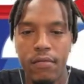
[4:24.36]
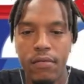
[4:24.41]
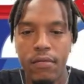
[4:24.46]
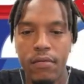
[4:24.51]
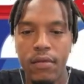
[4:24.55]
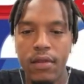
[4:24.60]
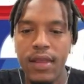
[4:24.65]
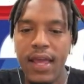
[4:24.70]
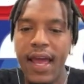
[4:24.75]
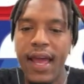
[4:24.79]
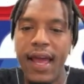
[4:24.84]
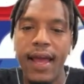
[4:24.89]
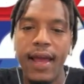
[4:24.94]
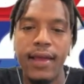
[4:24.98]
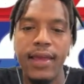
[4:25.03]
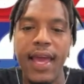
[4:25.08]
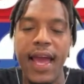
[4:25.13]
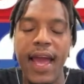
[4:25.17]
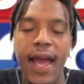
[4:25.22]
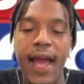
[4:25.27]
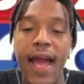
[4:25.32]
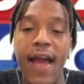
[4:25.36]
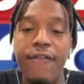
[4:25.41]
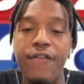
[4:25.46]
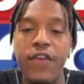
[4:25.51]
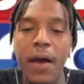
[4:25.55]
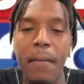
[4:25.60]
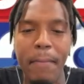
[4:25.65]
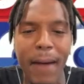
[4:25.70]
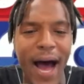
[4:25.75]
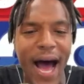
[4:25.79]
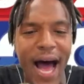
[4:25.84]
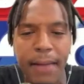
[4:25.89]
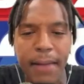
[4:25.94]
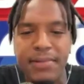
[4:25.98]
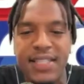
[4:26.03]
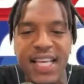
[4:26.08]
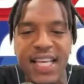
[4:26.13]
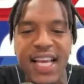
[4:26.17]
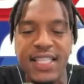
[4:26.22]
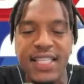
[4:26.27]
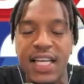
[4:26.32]
Yeah. If your mom
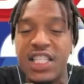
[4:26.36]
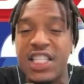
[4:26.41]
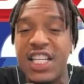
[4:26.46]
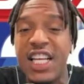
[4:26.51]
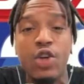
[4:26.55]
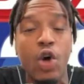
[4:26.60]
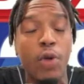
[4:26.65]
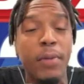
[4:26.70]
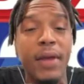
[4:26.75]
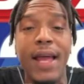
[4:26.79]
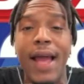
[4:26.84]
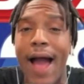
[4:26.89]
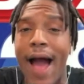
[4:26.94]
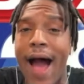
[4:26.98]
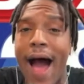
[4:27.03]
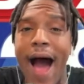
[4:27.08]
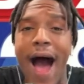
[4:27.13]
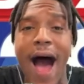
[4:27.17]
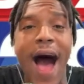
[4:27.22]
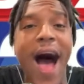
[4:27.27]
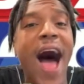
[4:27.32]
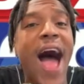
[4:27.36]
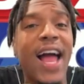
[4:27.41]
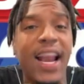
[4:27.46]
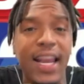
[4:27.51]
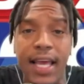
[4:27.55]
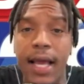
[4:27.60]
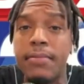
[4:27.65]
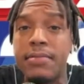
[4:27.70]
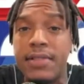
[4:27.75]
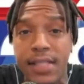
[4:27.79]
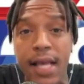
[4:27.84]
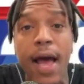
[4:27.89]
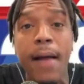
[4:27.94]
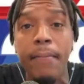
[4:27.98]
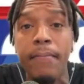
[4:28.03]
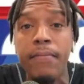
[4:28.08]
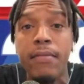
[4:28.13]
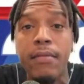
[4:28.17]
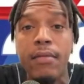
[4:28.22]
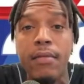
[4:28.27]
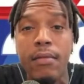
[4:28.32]
sees this, she's going to be highly upset,
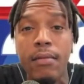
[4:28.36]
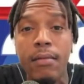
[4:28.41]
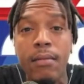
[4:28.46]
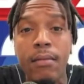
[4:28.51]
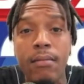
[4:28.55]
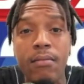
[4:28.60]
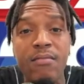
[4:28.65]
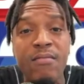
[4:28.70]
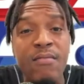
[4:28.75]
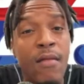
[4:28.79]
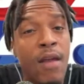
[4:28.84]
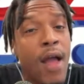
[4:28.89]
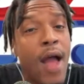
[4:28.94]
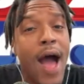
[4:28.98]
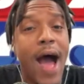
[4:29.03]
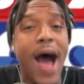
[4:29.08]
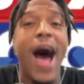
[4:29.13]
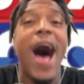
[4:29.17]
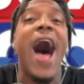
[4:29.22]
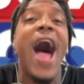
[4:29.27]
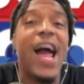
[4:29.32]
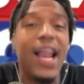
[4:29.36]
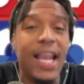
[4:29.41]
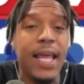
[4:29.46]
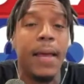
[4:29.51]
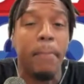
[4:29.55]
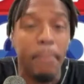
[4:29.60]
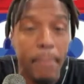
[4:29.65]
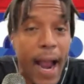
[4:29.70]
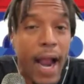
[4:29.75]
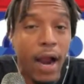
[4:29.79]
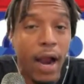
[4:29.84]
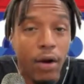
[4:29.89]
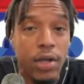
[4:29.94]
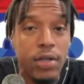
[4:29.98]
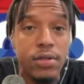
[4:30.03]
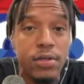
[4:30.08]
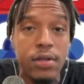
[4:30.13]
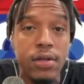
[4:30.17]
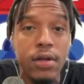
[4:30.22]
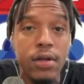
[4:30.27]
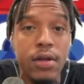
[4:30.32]
highly embarrassed,
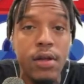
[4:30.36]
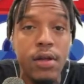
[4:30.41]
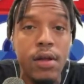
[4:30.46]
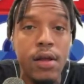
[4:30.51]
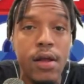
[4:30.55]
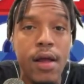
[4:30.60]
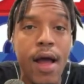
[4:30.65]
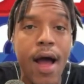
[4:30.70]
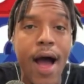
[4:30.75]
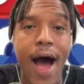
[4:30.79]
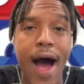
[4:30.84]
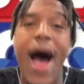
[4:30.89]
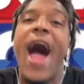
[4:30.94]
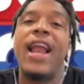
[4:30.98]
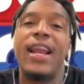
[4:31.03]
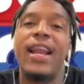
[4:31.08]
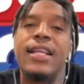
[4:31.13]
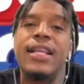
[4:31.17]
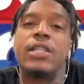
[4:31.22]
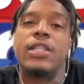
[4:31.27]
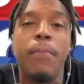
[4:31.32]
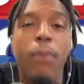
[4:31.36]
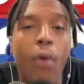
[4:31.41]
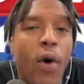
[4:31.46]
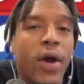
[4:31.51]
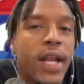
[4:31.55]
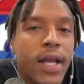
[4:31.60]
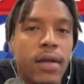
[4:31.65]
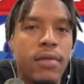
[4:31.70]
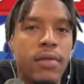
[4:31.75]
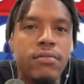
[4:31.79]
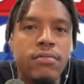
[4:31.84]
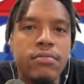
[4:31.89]
highly disappointed.